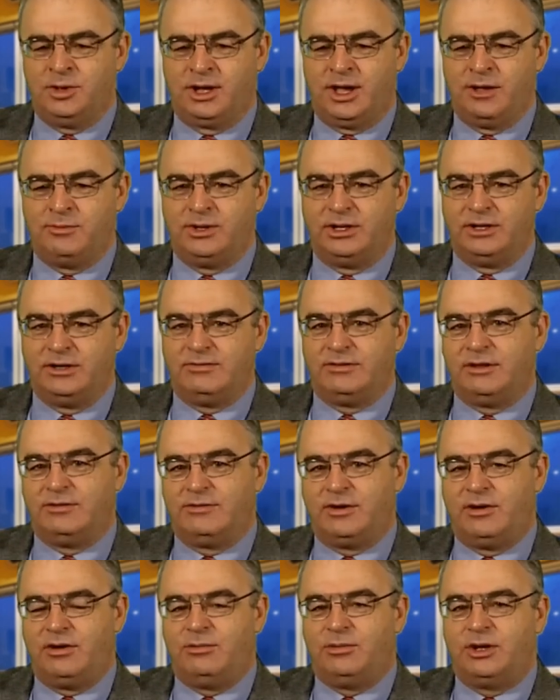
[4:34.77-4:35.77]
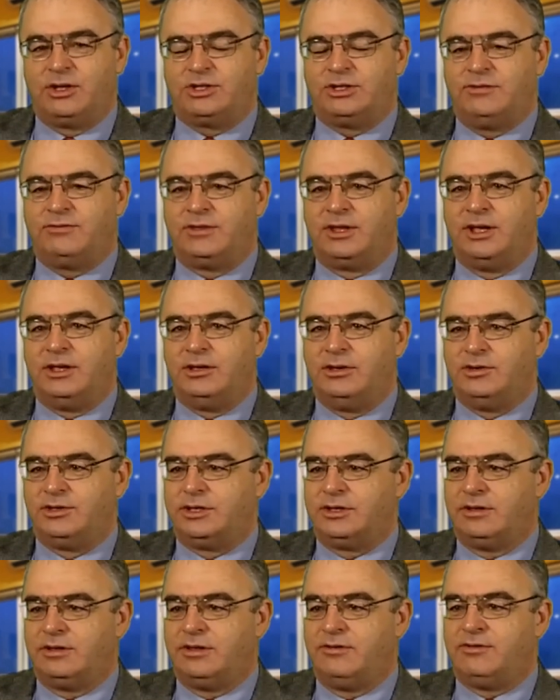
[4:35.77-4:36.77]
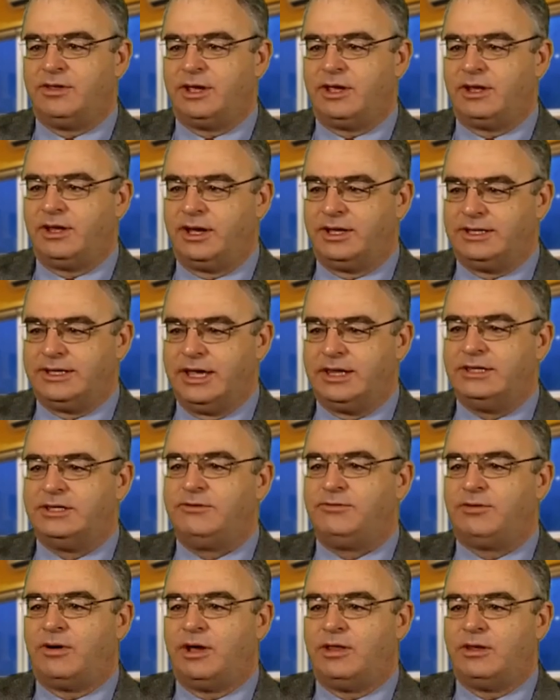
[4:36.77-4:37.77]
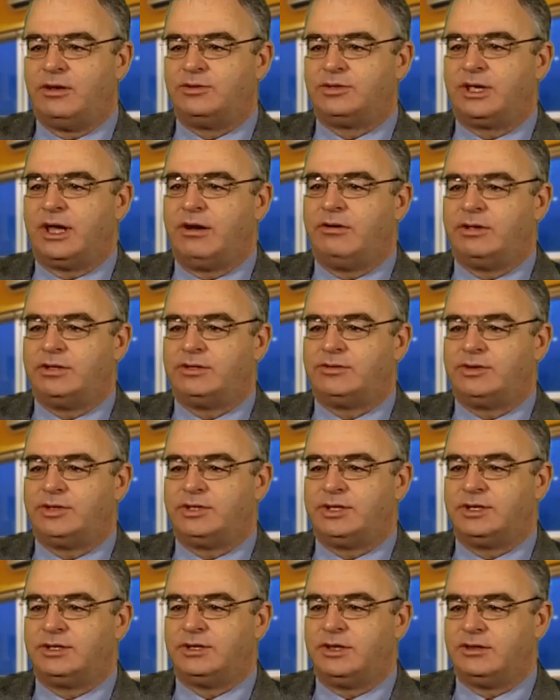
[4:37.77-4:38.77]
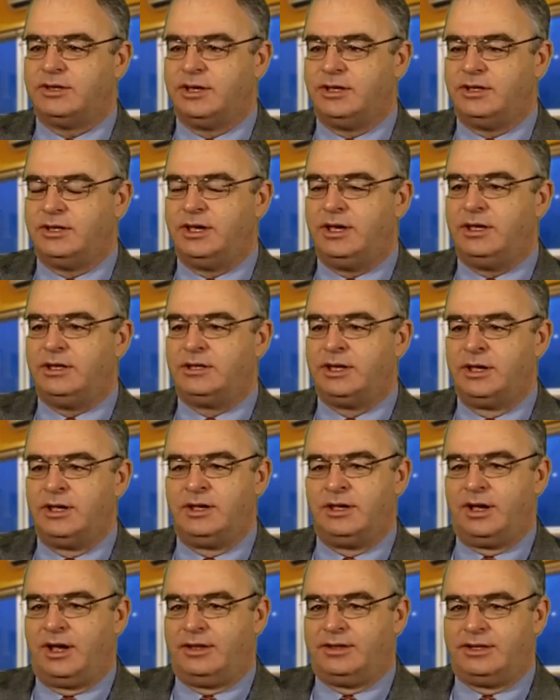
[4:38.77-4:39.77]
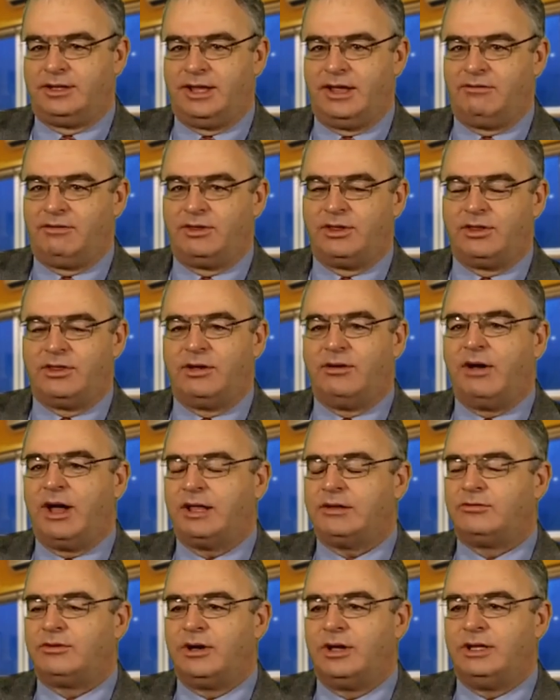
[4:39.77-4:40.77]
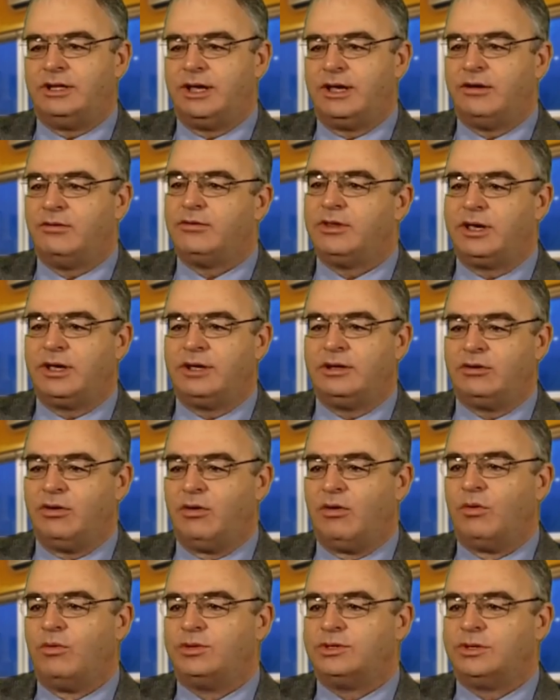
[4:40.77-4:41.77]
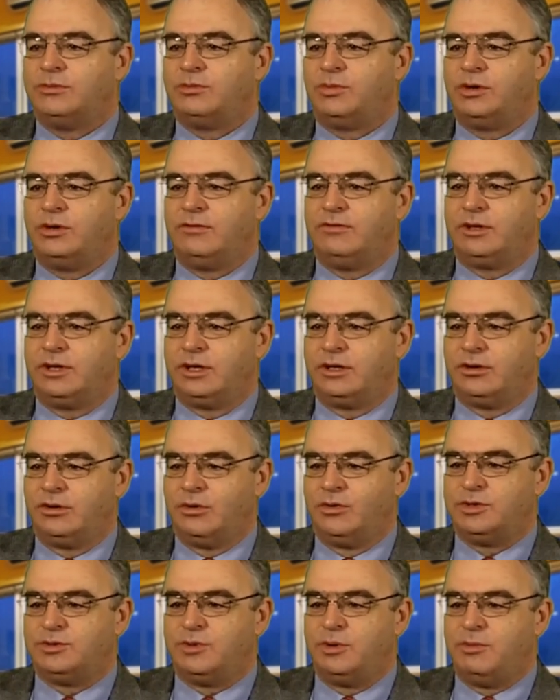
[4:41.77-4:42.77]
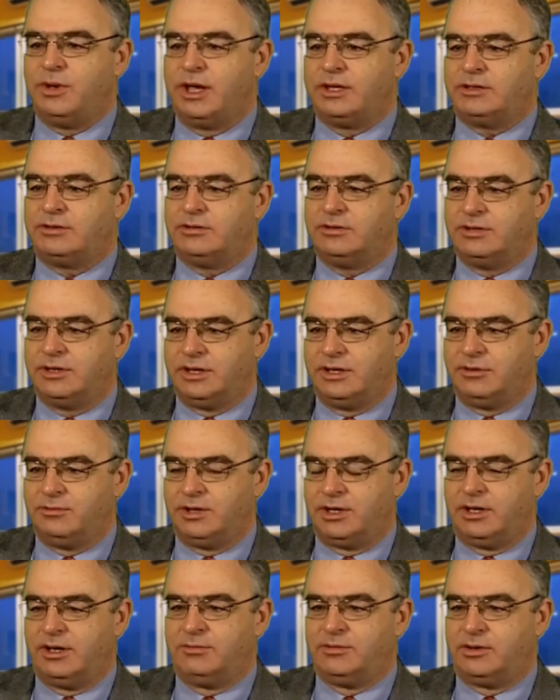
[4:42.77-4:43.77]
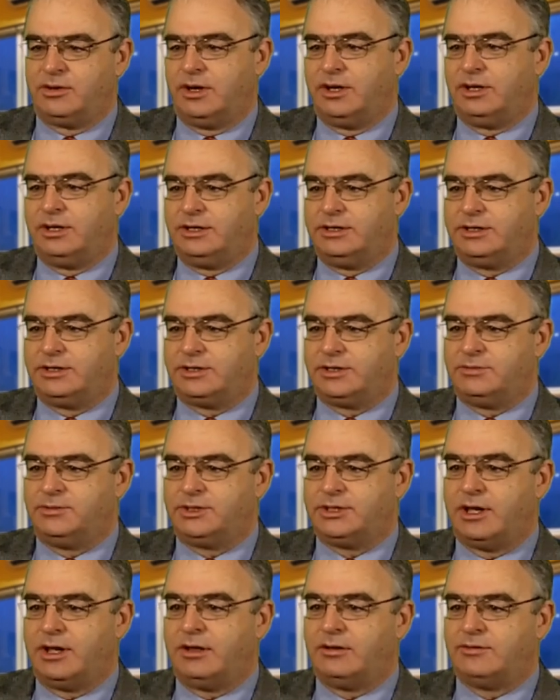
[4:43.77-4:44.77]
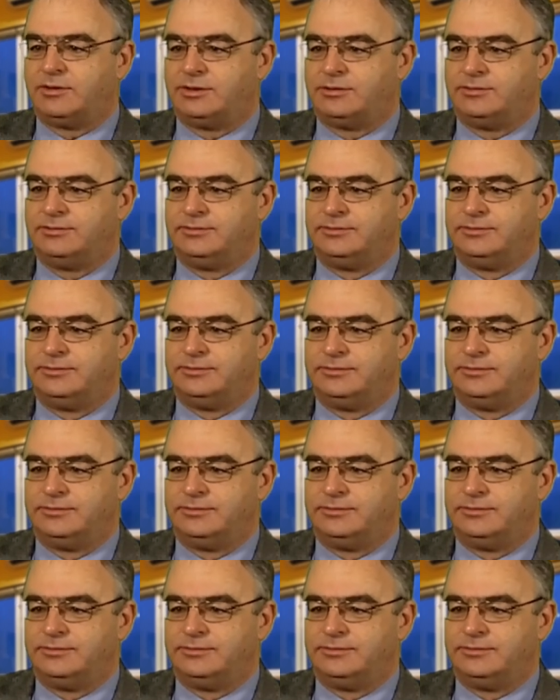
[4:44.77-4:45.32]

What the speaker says: But I believe that very much if they can identify those characteristics that they need and the level that they're at right now, they can always improve, they can always be better, and they can become great leaders themselves.